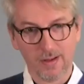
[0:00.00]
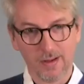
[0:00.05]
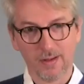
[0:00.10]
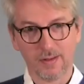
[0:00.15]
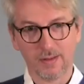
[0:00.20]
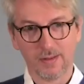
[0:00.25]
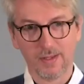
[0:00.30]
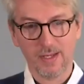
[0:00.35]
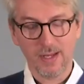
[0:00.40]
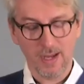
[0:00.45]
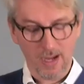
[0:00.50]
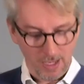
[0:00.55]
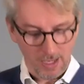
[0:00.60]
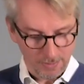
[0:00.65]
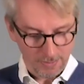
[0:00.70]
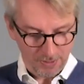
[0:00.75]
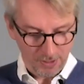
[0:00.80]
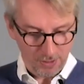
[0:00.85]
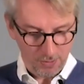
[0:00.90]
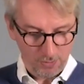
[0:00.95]
The
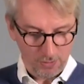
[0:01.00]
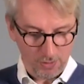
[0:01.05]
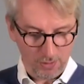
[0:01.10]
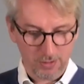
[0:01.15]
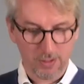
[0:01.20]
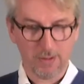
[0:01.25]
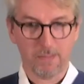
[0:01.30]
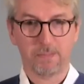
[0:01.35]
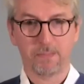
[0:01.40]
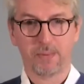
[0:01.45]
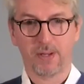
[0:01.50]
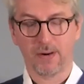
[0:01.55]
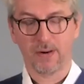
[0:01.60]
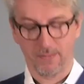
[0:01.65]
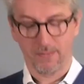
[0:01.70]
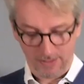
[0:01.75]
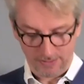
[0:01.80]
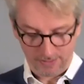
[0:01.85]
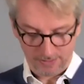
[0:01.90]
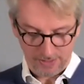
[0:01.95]
IPO lockup
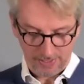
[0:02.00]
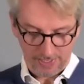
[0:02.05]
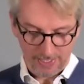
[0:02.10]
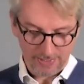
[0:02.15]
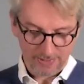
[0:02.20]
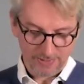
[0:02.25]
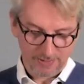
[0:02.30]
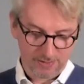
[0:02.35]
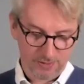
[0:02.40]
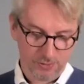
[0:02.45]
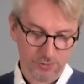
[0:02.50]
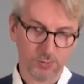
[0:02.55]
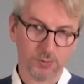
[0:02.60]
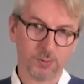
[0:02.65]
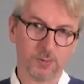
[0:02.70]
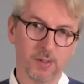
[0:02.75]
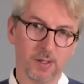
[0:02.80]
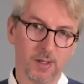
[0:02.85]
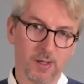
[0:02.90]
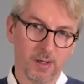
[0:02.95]
period ends
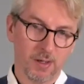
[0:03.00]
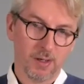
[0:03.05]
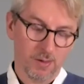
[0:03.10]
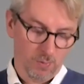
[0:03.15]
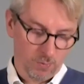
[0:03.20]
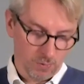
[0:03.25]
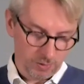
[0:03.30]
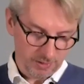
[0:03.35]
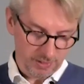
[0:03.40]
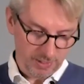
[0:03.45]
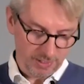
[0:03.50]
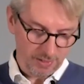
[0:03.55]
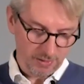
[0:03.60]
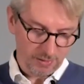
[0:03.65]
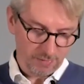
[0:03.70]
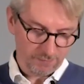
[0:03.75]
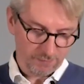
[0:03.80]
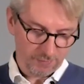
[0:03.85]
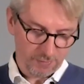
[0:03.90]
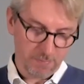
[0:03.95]
soon. What
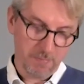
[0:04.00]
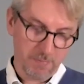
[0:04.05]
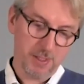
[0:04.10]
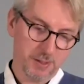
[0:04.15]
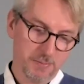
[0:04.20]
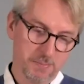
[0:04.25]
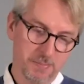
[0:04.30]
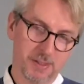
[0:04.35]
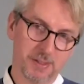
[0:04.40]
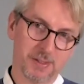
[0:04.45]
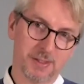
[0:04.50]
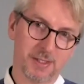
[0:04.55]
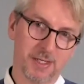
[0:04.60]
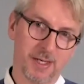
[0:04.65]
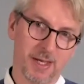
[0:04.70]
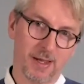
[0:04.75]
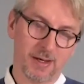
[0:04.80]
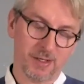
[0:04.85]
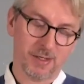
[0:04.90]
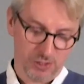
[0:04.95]
kind of commitment
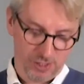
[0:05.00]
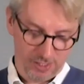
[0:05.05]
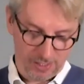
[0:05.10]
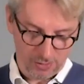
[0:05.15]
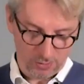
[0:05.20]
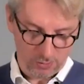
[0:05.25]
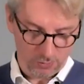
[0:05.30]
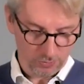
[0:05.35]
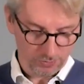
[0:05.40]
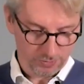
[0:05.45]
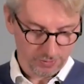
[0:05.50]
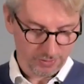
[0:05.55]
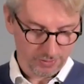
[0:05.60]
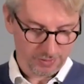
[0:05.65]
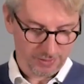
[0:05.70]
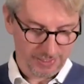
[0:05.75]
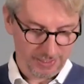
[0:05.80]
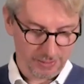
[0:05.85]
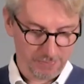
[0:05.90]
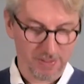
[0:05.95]
can
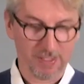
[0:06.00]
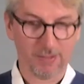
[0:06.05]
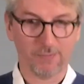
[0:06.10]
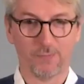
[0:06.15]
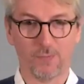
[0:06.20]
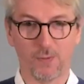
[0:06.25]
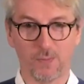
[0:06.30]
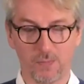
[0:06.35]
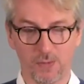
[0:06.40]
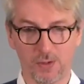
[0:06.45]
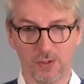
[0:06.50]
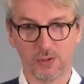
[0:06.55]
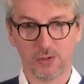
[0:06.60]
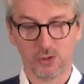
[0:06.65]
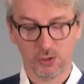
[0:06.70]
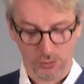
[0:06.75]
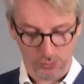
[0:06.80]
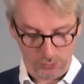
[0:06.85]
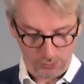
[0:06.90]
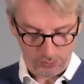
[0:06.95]
shareholders expect from the
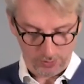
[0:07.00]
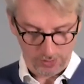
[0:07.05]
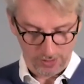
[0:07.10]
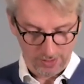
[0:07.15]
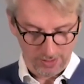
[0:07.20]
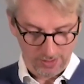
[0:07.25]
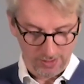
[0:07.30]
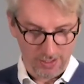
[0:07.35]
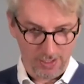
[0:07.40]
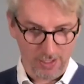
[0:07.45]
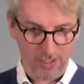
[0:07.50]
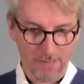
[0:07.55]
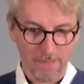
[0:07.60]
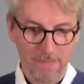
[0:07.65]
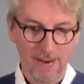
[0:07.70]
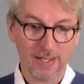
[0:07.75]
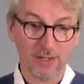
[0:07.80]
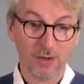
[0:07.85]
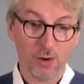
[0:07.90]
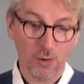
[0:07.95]
two
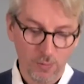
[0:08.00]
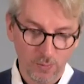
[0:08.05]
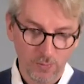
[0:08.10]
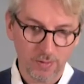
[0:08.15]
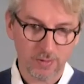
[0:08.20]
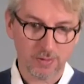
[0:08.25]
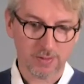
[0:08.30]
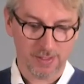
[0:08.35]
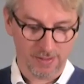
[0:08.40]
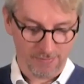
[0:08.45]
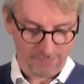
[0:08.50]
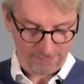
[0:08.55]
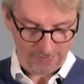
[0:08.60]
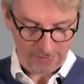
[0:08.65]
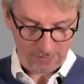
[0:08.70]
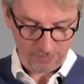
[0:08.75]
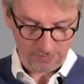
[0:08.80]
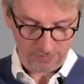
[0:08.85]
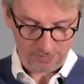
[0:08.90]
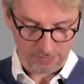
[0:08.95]
main owners and
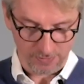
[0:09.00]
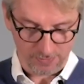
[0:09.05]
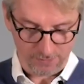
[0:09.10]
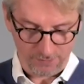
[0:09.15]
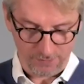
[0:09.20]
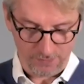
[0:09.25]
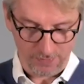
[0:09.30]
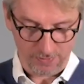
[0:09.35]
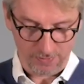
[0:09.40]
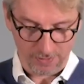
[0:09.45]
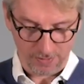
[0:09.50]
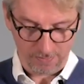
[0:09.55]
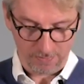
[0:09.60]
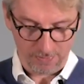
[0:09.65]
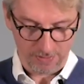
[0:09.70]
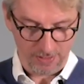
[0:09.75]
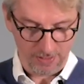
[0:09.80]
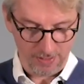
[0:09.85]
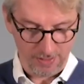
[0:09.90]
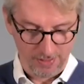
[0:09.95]
founders of the
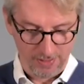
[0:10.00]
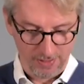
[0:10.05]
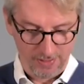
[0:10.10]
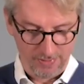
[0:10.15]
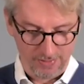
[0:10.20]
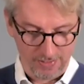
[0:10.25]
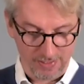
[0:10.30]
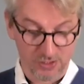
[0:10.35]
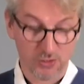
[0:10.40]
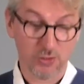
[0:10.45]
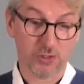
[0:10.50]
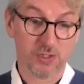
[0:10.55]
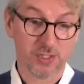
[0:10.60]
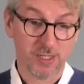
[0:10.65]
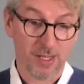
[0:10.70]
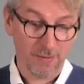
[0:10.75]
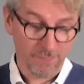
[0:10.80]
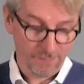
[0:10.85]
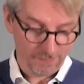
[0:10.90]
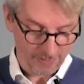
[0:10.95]
company, that is
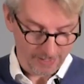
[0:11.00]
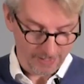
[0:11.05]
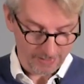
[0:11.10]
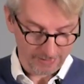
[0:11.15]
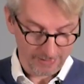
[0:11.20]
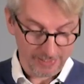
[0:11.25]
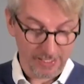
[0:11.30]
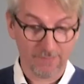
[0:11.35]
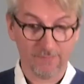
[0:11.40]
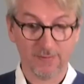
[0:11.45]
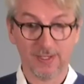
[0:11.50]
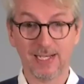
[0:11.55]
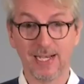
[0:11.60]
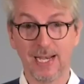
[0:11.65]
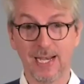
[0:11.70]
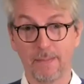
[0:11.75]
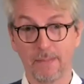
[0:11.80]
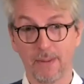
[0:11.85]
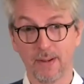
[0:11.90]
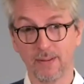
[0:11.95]
yourself and David
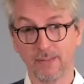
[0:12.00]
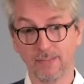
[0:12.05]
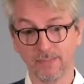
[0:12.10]
Leb?